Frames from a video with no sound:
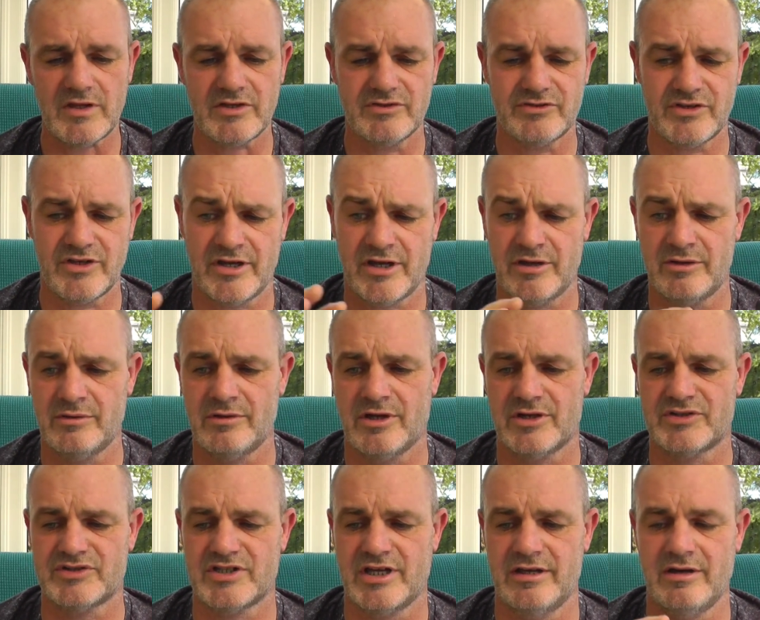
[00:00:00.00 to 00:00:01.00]
So like
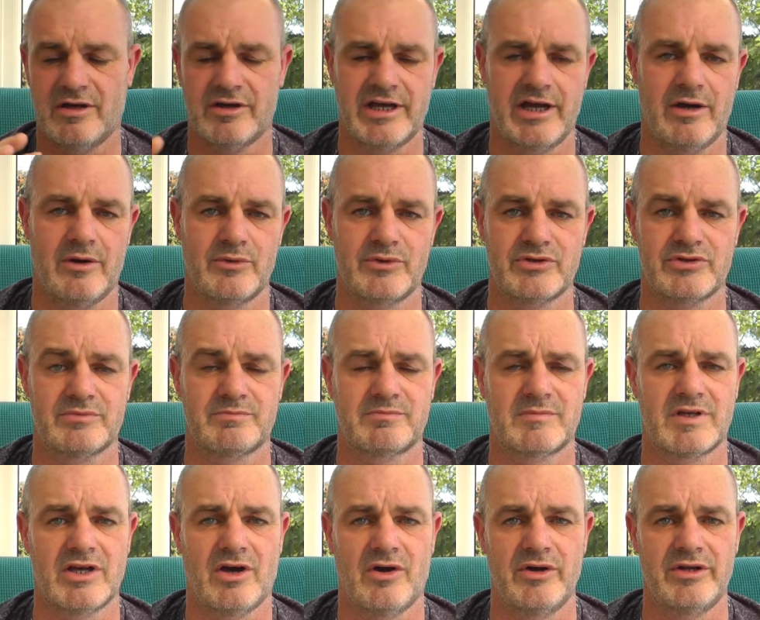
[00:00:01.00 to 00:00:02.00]
I say, I'll get hold of the
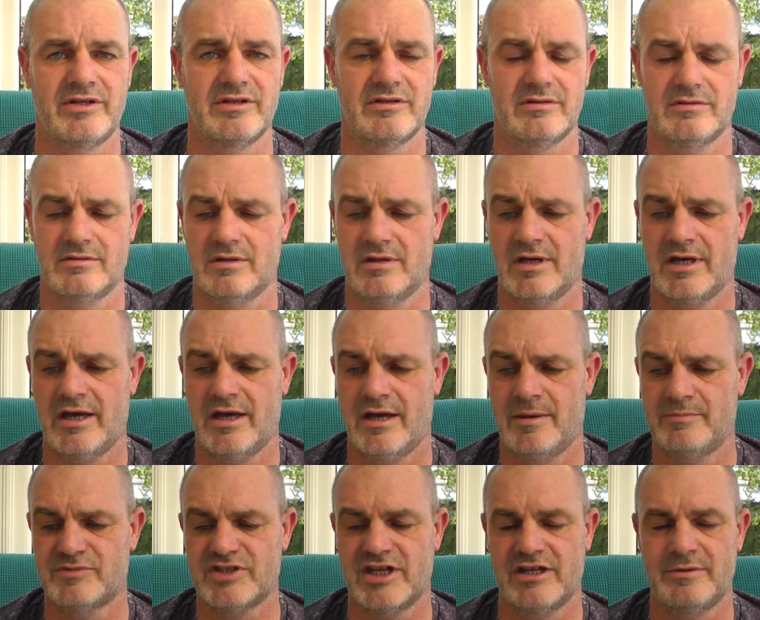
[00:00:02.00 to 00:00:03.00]
Guide
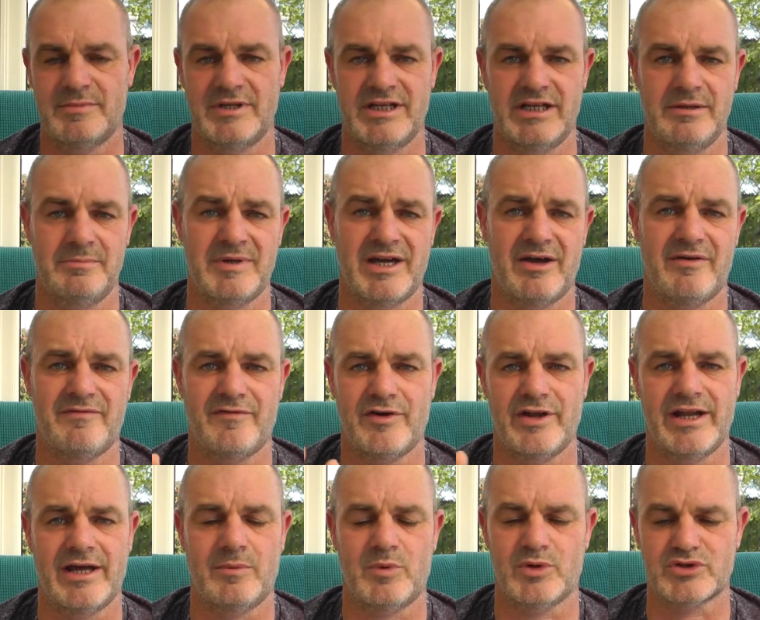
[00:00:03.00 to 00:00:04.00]
send them an email,
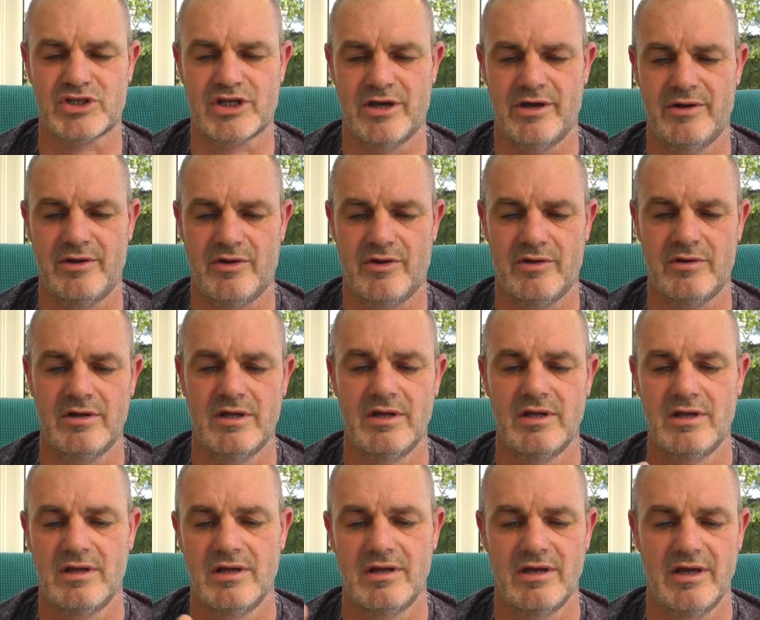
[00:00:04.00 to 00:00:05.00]
find out what's going on,
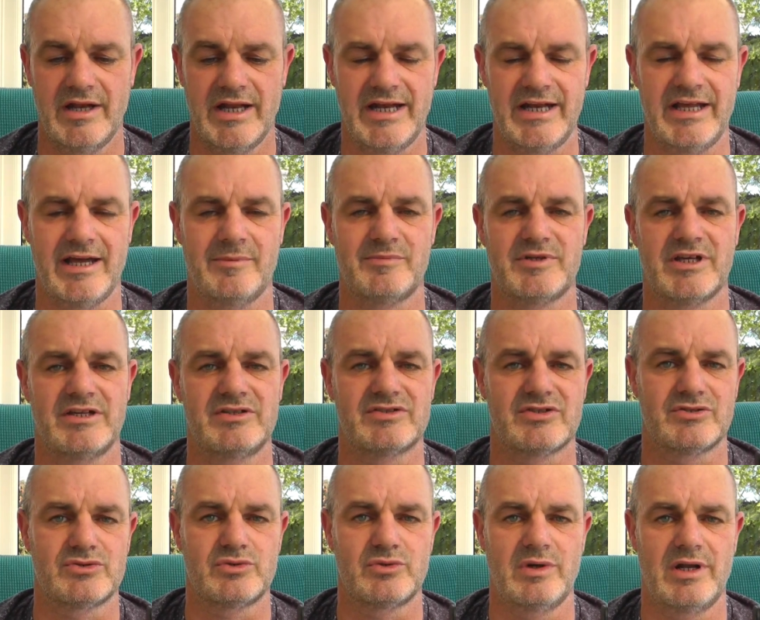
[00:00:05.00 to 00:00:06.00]
and any
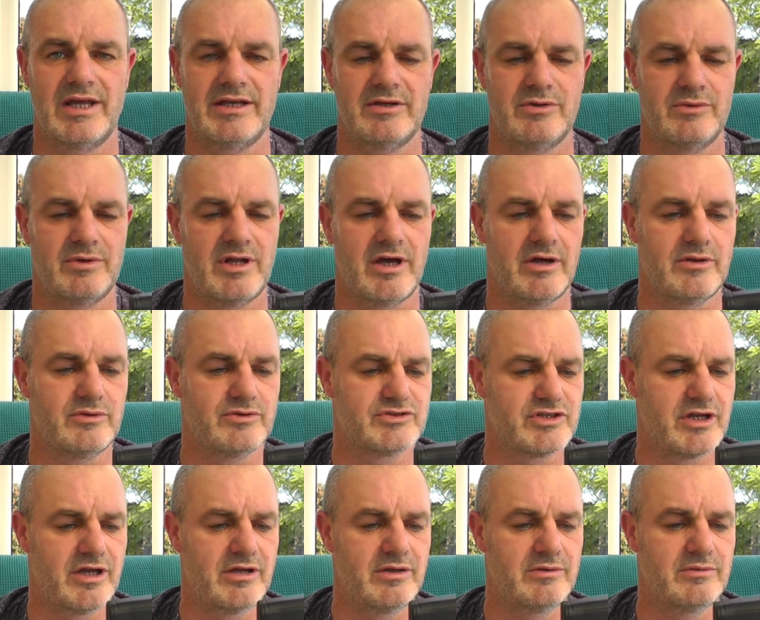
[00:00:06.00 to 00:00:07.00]
updates I shall let you know.
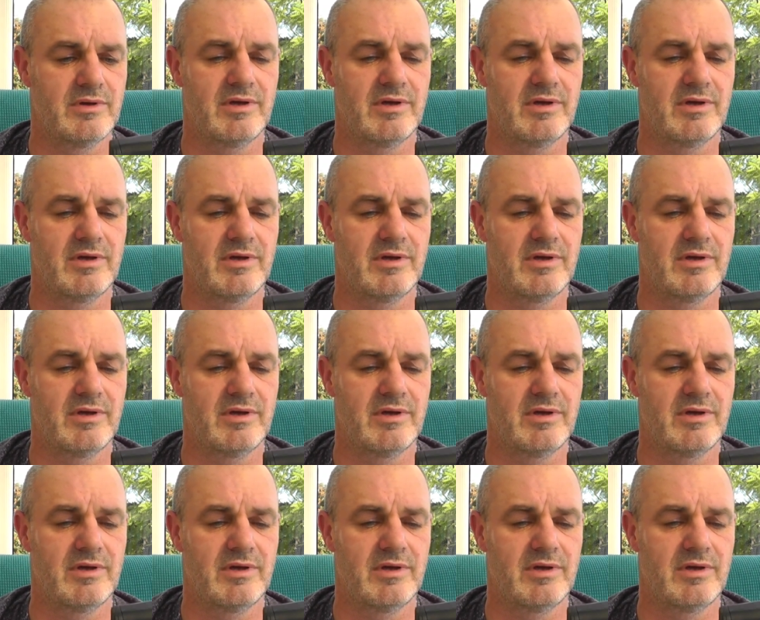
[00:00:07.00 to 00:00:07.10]
So